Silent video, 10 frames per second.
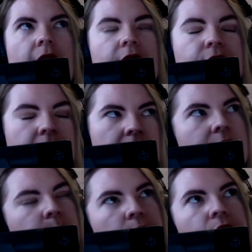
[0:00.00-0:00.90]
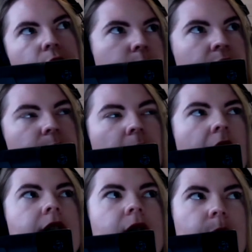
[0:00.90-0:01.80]
advocates personal
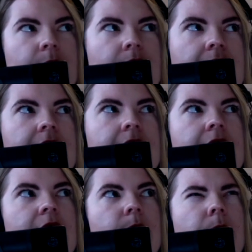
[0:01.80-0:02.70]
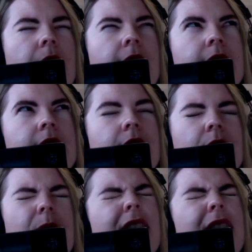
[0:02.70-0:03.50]
responsibility, but um,